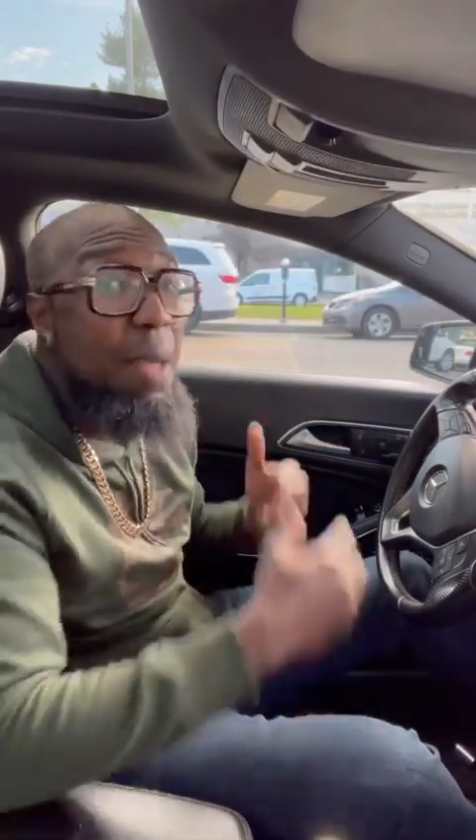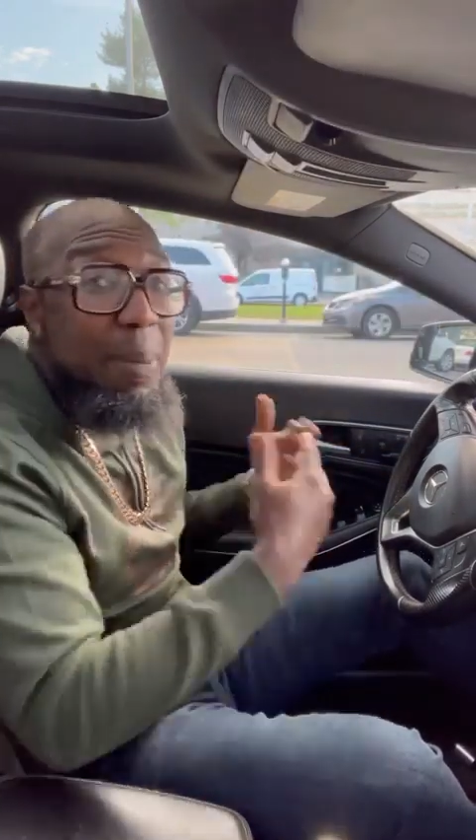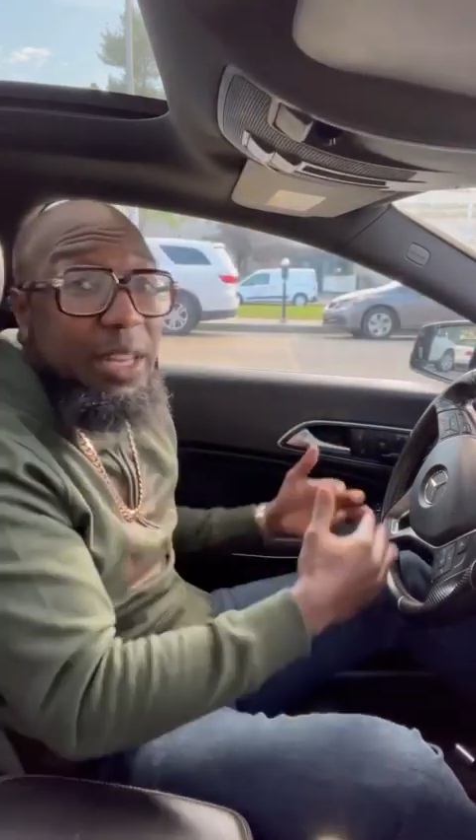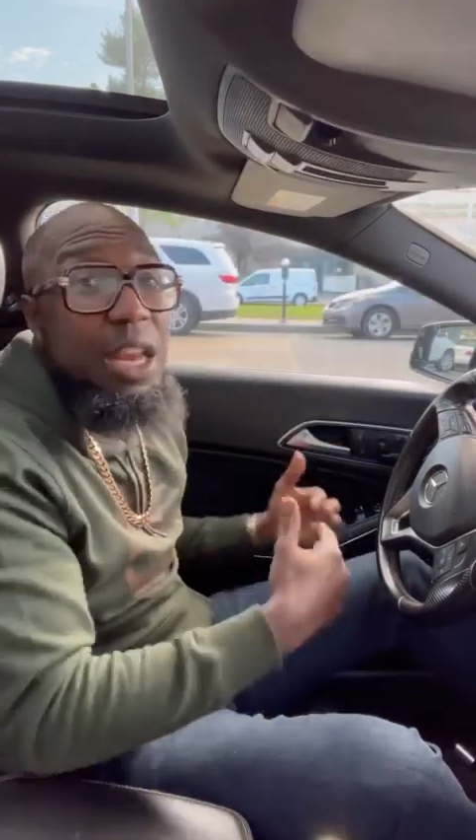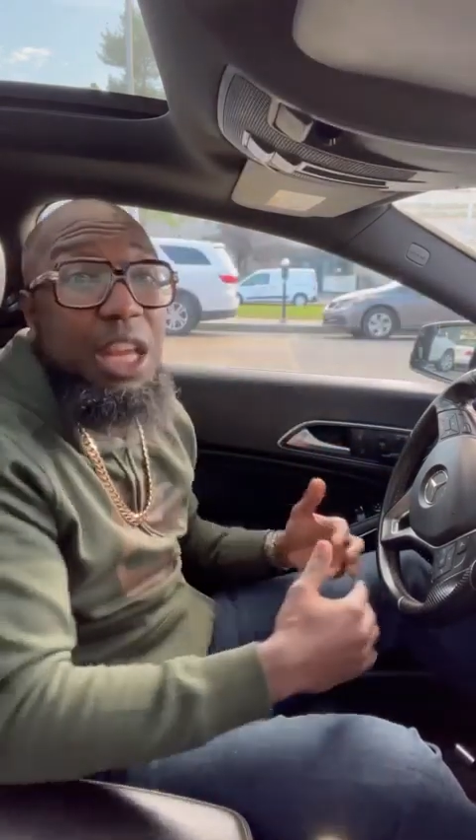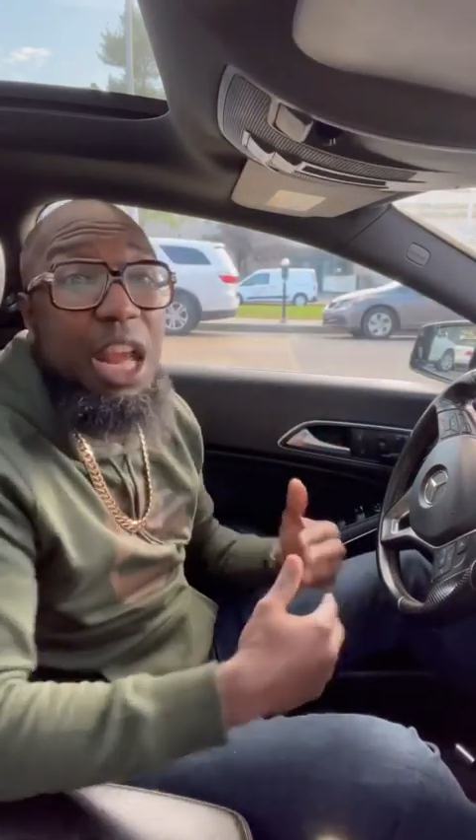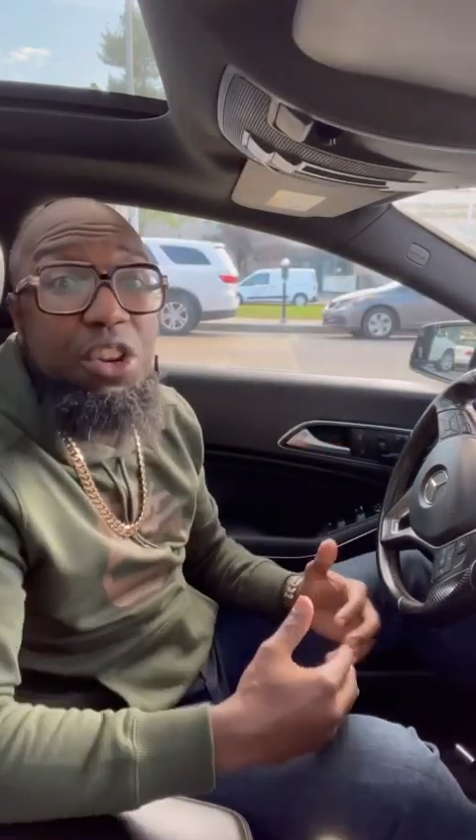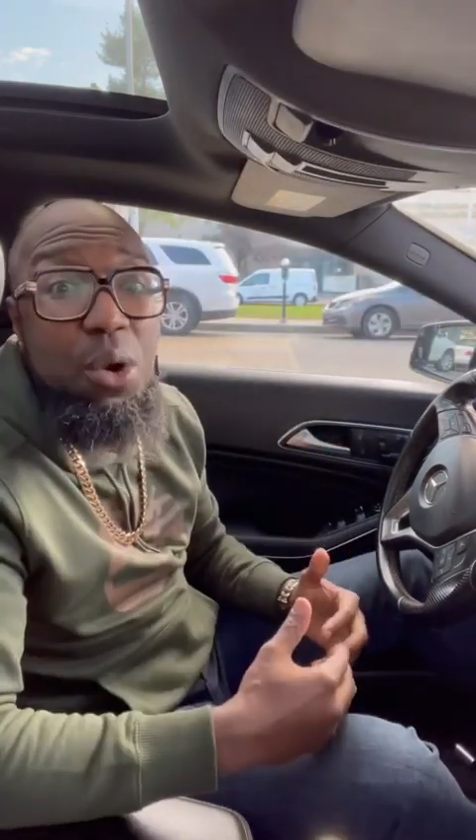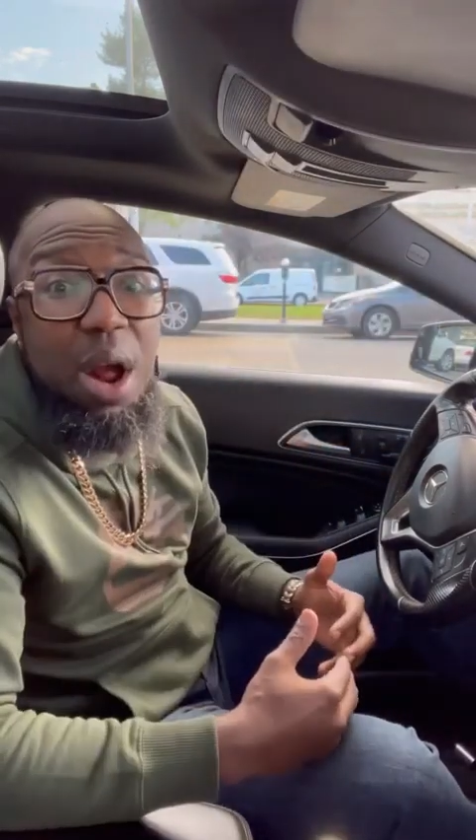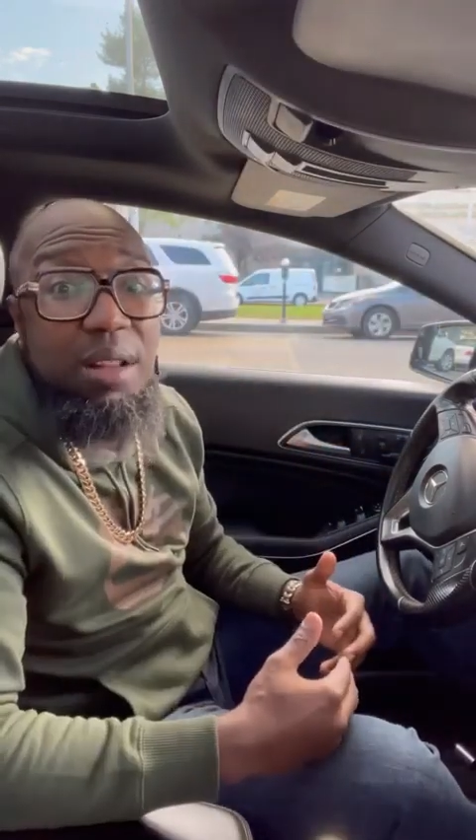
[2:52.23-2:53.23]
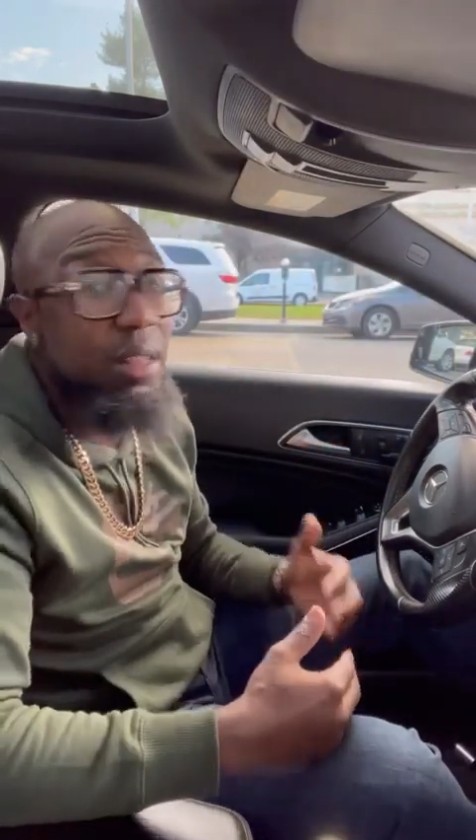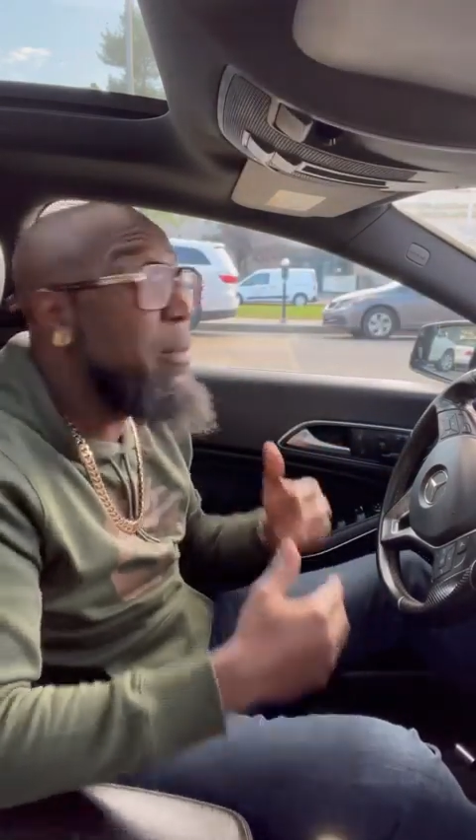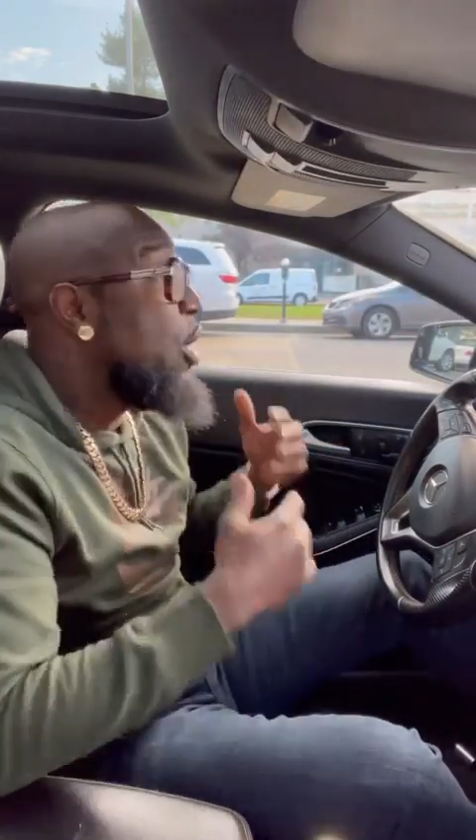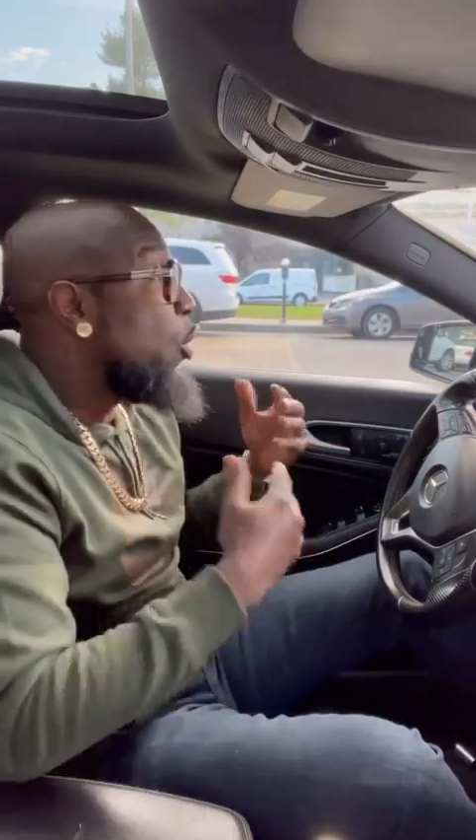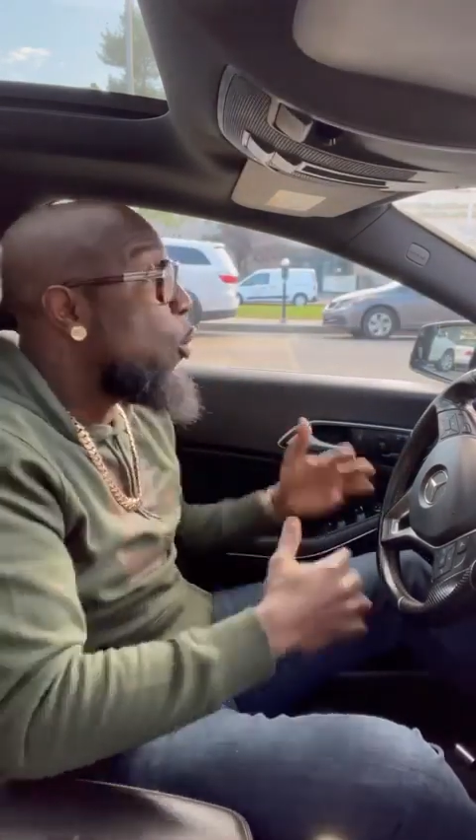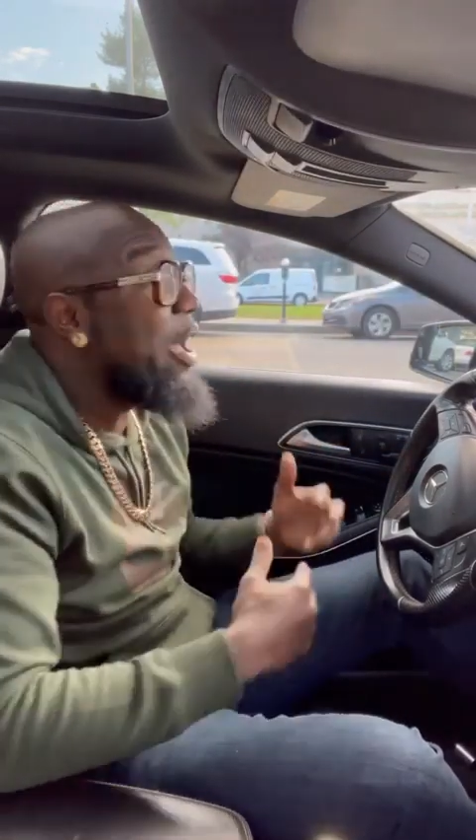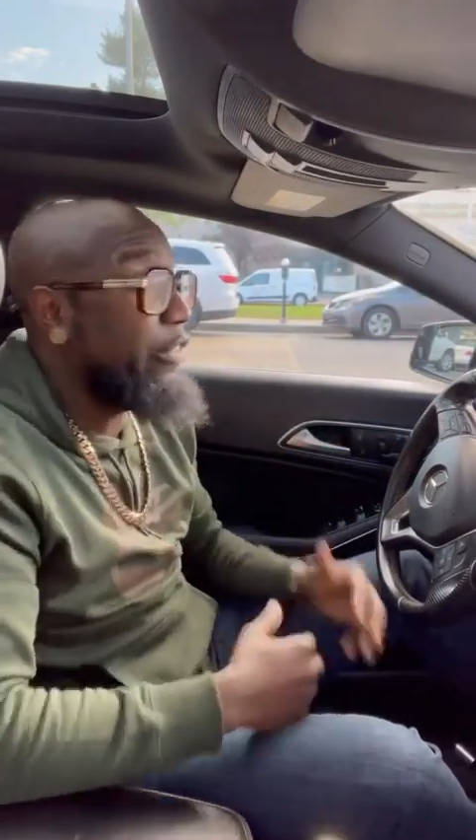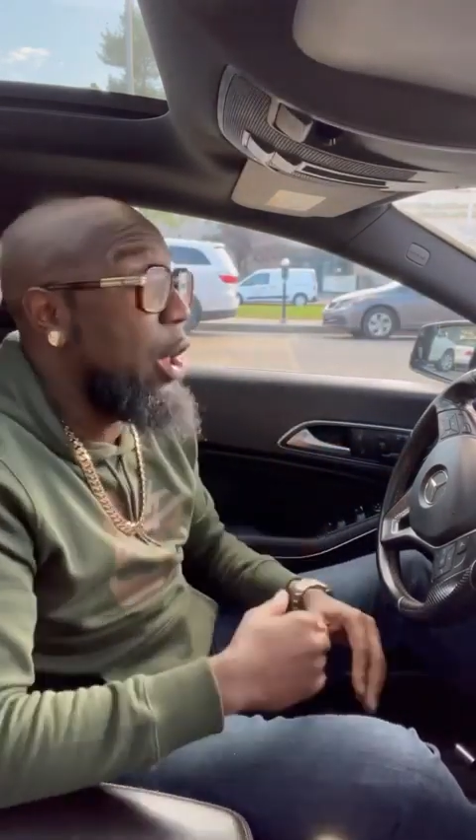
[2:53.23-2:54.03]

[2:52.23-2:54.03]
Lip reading: but then again, you're on some question.